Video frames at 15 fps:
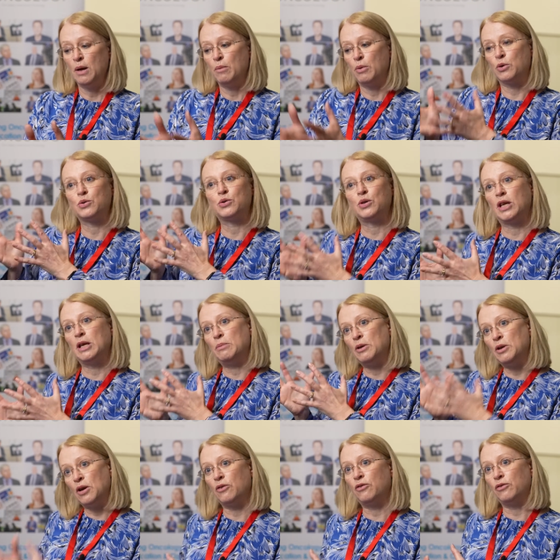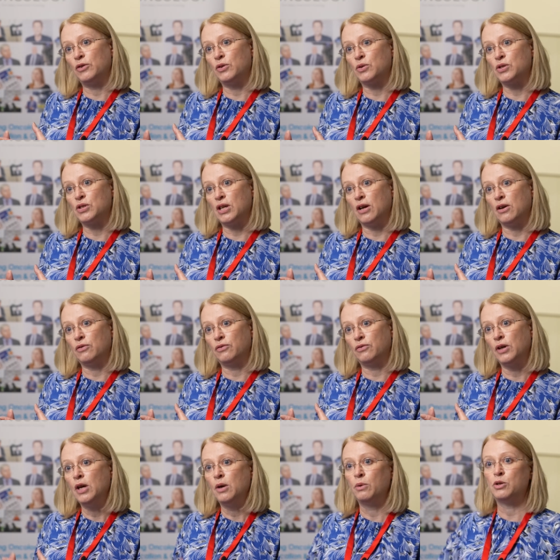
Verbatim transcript: but also keep enough for yourself,